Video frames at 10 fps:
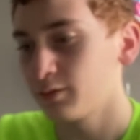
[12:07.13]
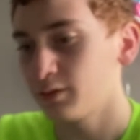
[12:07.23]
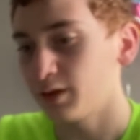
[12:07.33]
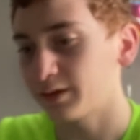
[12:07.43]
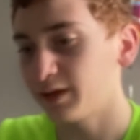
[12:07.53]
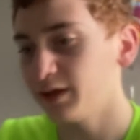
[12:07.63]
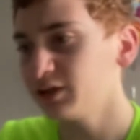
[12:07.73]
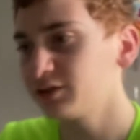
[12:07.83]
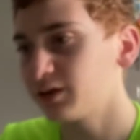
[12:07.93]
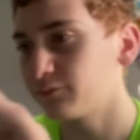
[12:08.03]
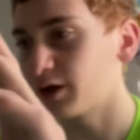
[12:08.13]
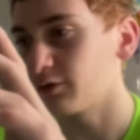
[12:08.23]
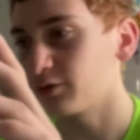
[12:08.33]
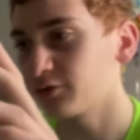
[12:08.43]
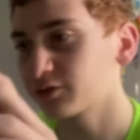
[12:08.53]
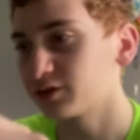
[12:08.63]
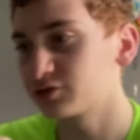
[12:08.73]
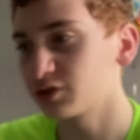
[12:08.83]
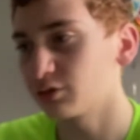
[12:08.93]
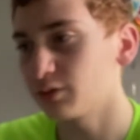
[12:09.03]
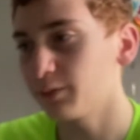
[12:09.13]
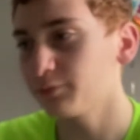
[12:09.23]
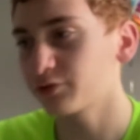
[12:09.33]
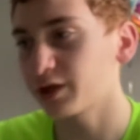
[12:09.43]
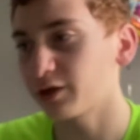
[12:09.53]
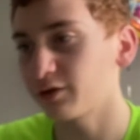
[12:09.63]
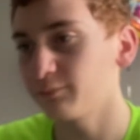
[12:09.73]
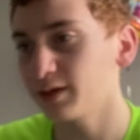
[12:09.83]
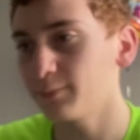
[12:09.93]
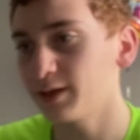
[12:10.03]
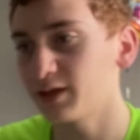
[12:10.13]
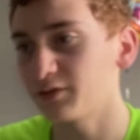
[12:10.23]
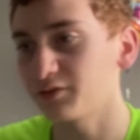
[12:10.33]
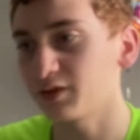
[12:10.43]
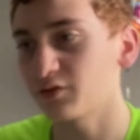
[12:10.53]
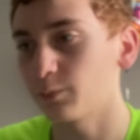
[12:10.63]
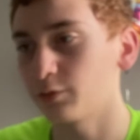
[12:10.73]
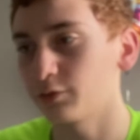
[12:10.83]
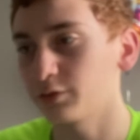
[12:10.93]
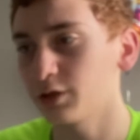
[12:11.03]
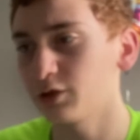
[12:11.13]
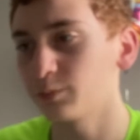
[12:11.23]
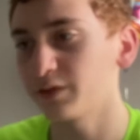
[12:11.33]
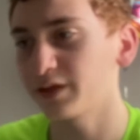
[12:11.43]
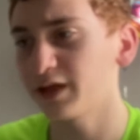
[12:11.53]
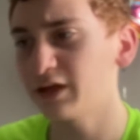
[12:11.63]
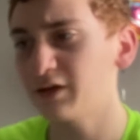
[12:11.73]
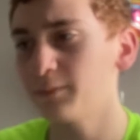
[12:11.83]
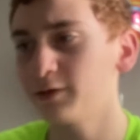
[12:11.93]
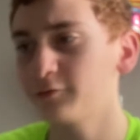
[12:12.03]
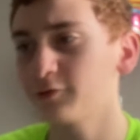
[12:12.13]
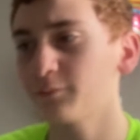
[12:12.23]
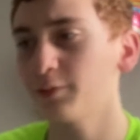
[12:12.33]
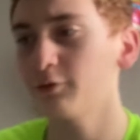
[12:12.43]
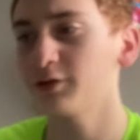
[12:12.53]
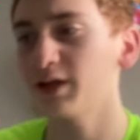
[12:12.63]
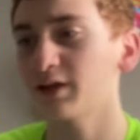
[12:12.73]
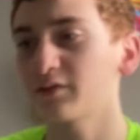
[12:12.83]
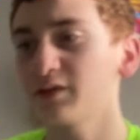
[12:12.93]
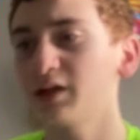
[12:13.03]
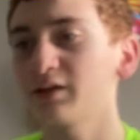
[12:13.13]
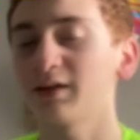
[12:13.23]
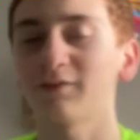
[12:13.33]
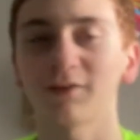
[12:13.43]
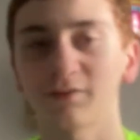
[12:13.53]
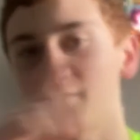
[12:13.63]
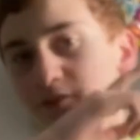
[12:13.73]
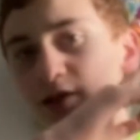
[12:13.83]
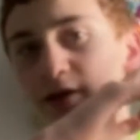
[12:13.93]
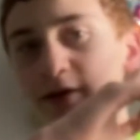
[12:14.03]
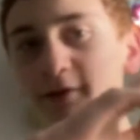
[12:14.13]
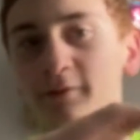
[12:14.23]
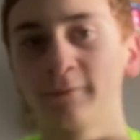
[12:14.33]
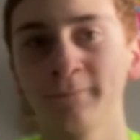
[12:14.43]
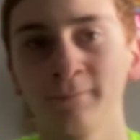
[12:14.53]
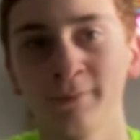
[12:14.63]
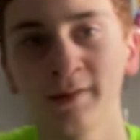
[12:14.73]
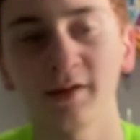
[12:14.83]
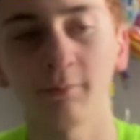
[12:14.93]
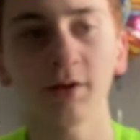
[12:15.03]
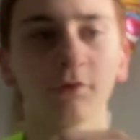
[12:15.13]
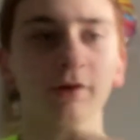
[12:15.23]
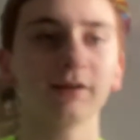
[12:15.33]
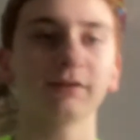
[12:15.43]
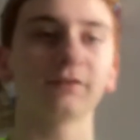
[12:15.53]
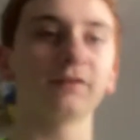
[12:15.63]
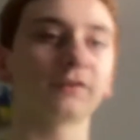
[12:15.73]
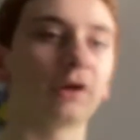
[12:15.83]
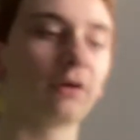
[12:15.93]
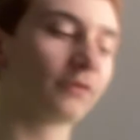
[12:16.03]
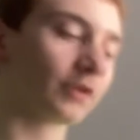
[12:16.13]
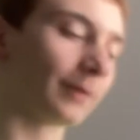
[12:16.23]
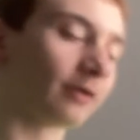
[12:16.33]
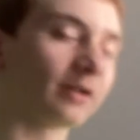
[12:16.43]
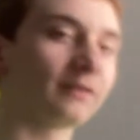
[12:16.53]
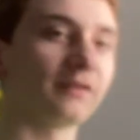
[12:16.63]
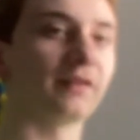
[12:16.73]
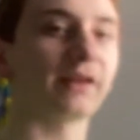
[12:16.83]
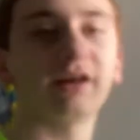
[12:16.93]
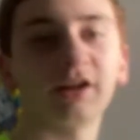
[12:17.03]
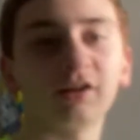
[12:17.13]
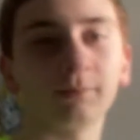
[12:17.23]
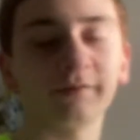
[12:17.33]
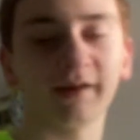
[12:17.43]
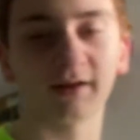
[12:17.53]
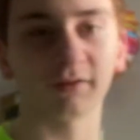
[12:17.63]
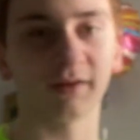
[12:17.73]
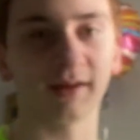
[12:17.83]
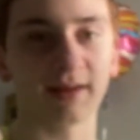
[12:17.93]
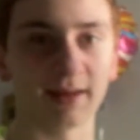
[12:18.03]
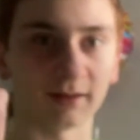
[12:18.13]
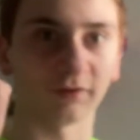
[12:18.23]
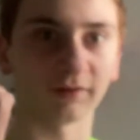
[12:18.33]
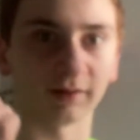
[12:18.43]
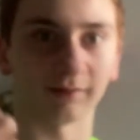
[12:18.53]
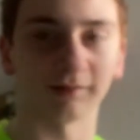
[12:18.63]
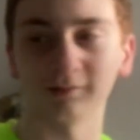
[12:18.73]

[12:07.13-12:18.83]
A Canadum virus can show up, scaring Mega Man as he lets the opponent go, but the Canadum hits your opponent accidentally and sends them flying. And whenever EXE lets go of his opponent, the Canadum attack is instant.